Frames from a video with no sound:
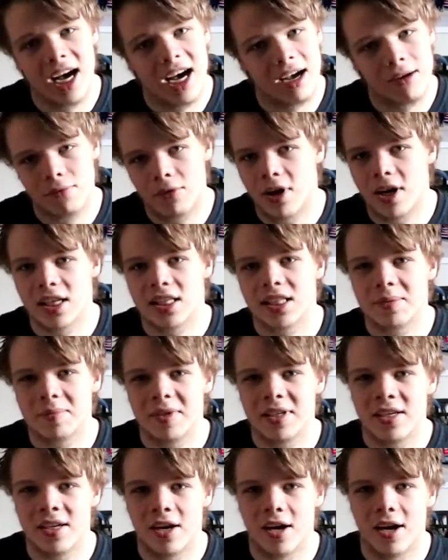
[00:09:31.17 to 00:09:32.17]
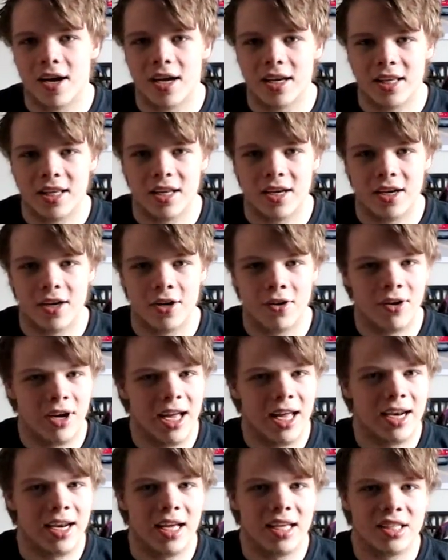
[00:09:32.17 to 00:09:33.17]
I want it to be gone, you know,
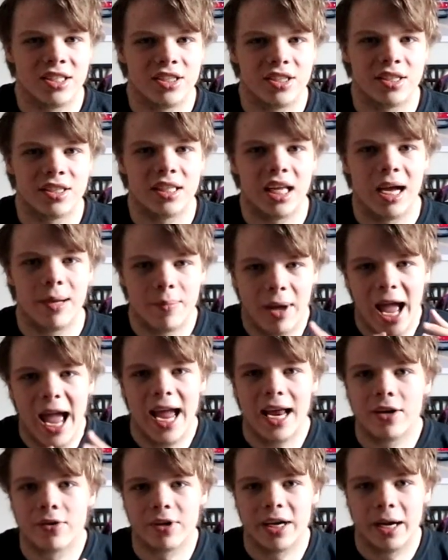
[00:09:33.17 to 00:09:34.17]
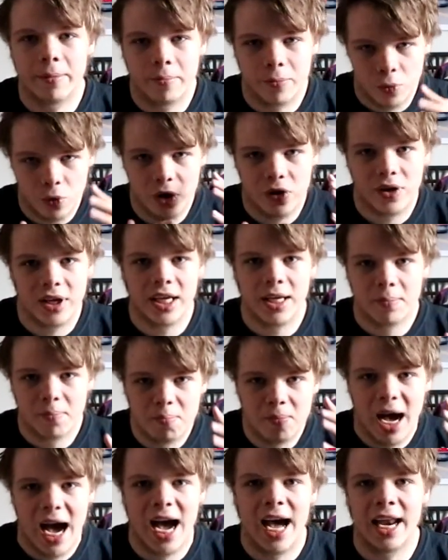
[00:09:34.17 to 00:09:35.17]
and it's just, I'm angry. I'm really
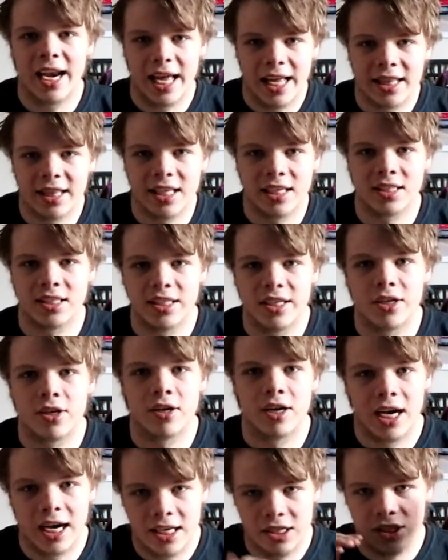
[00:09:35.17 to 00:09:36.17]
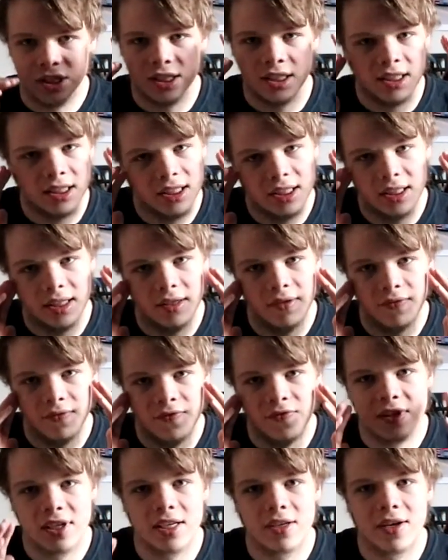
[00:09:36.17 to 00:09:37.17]
mad at this year. I just
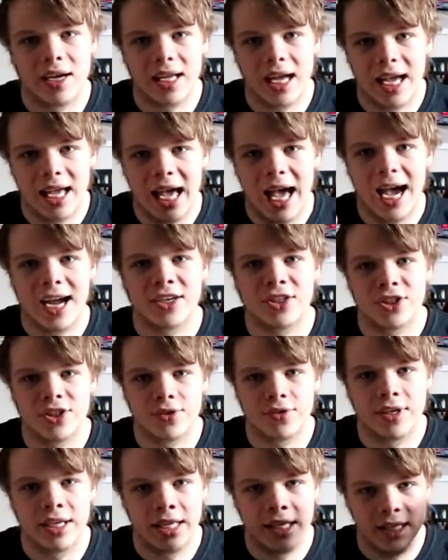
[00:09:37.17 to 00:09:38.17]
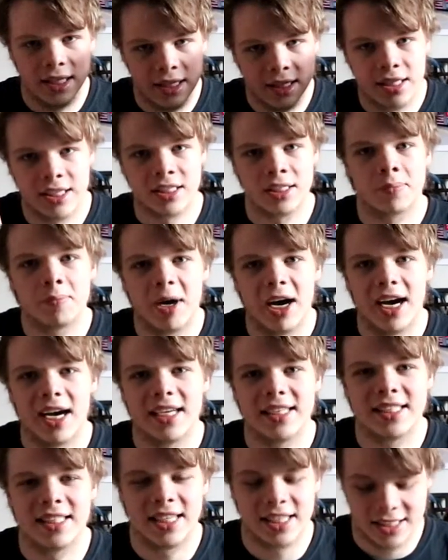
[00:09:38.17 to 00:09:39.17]
feel like I actually
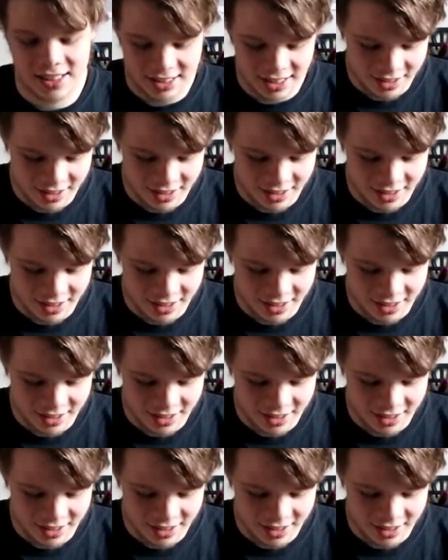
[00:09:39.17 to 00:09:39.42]
despise this